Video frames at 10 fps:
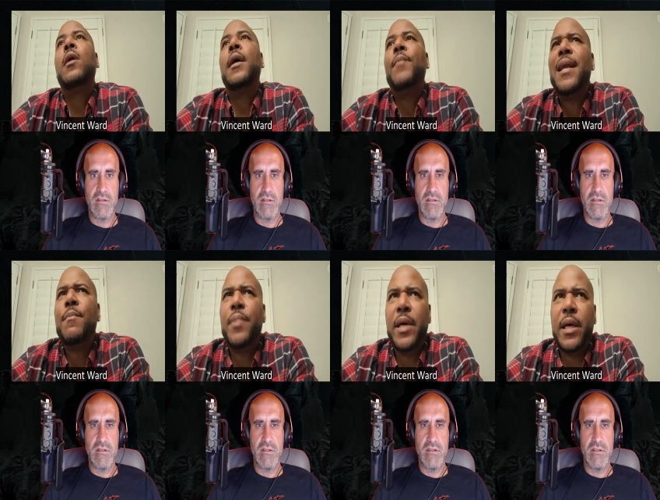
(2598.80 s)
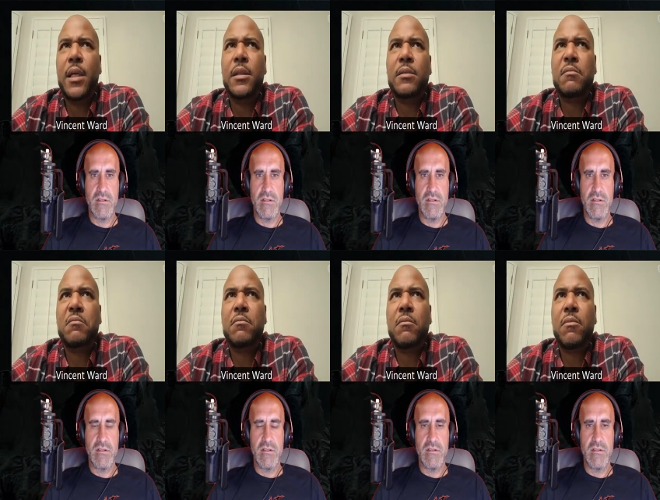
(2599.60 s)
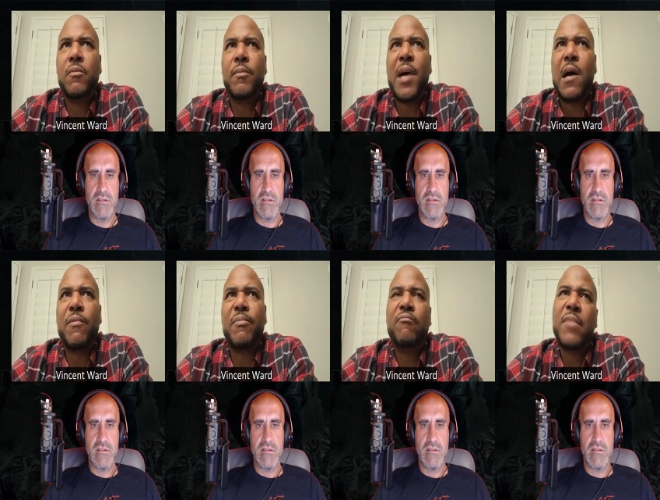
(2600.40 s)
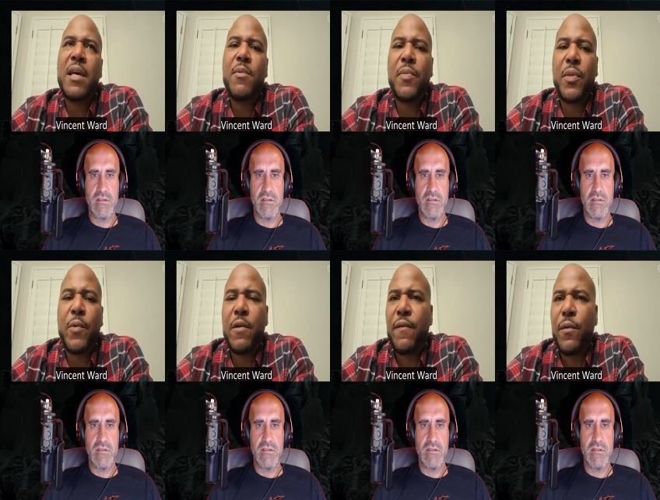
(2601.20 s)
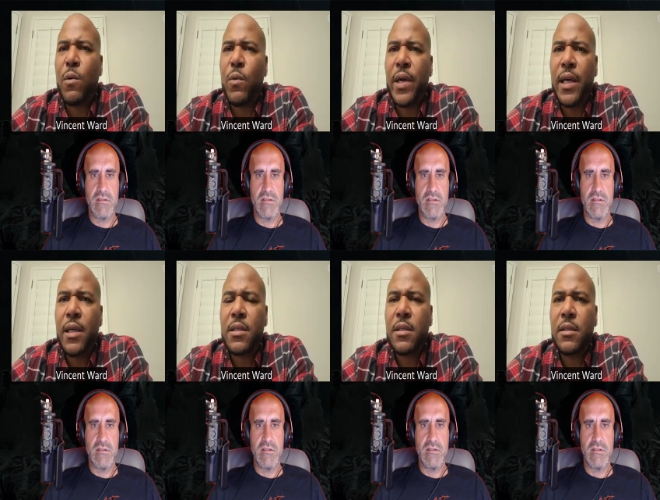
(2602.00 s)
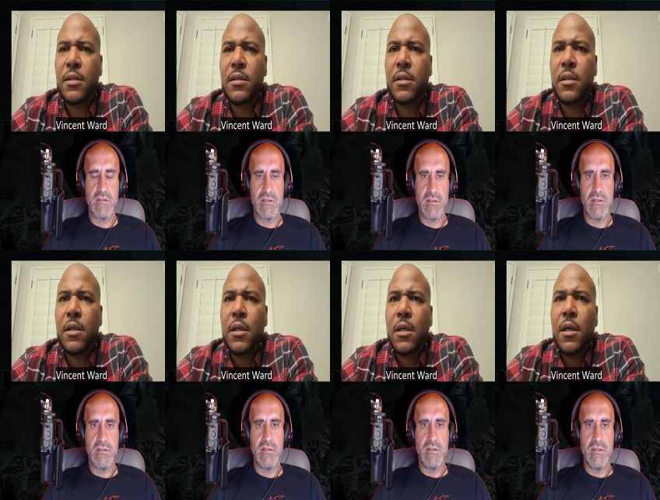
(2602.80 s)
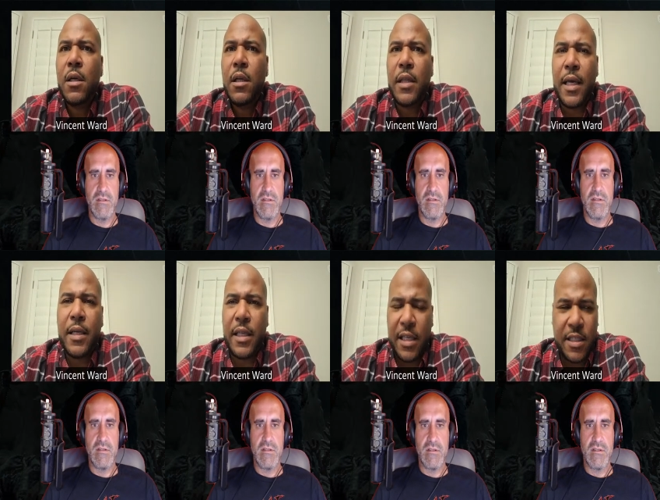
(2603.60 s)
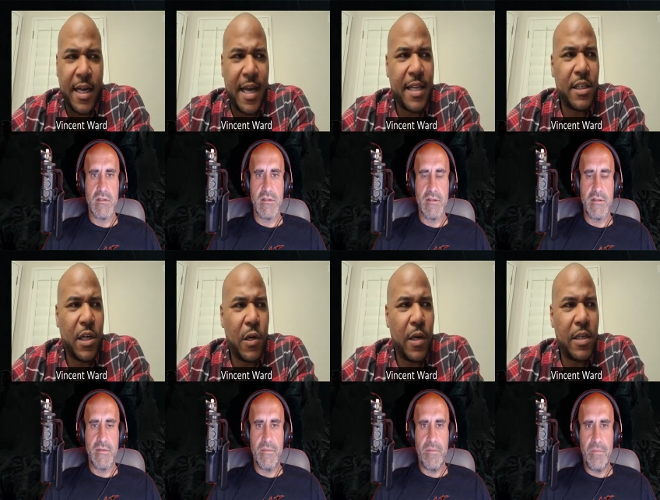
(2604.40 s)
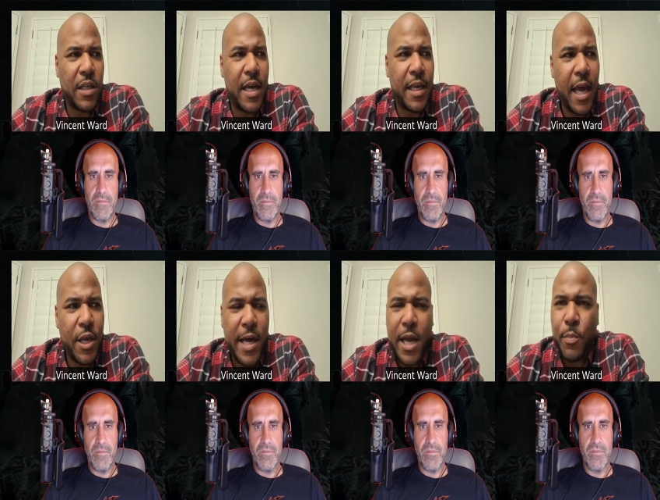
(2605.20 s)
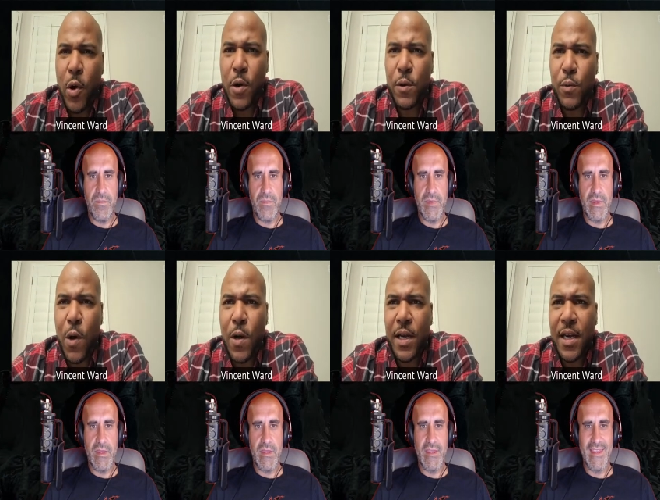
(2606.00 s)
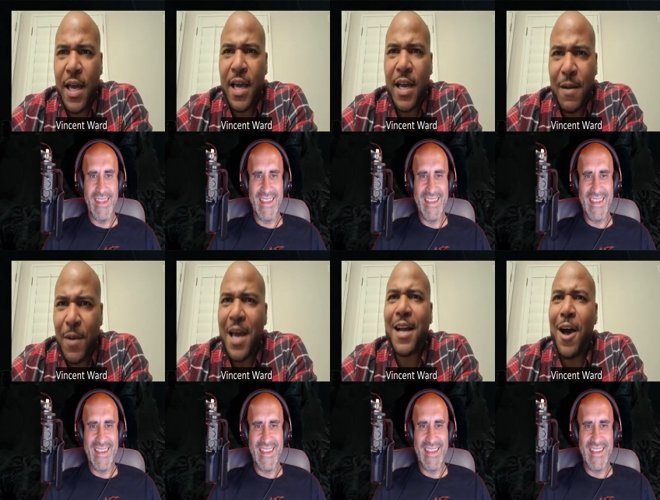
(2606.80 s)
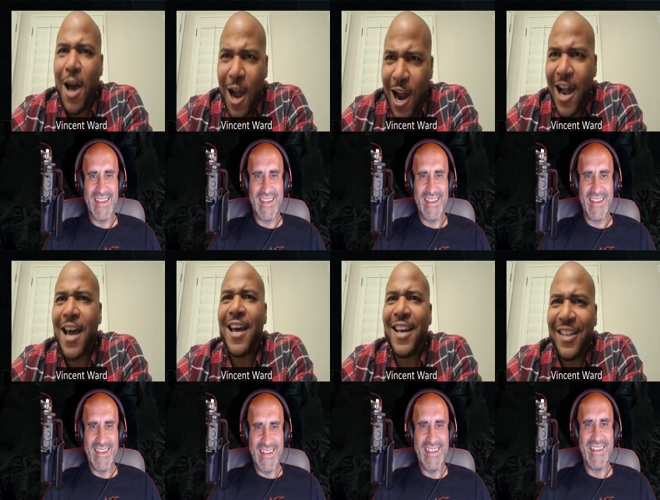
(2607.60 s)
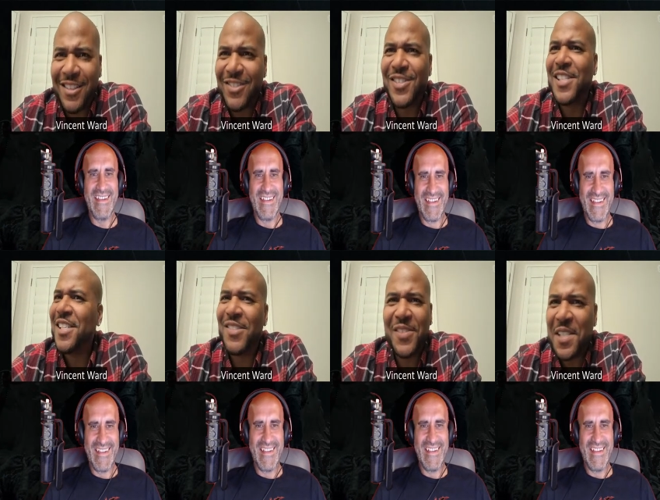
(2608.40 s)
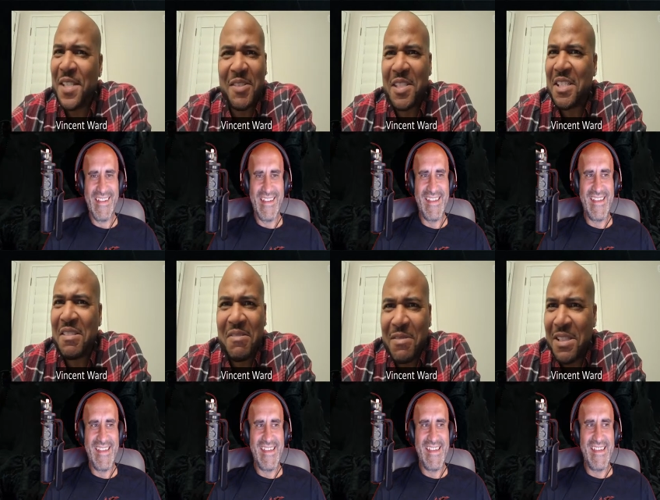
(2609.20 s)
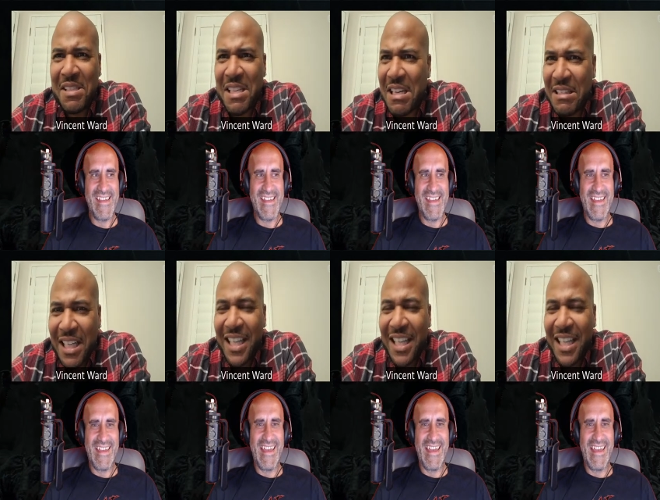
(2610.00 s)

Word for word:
Speaker 1: it might have been about maybe three or four weeks. They, because I got the call. They's like, "Yeah, you got a part on The Walking Dead." I'm like, "All right, what is what is what is what is that?"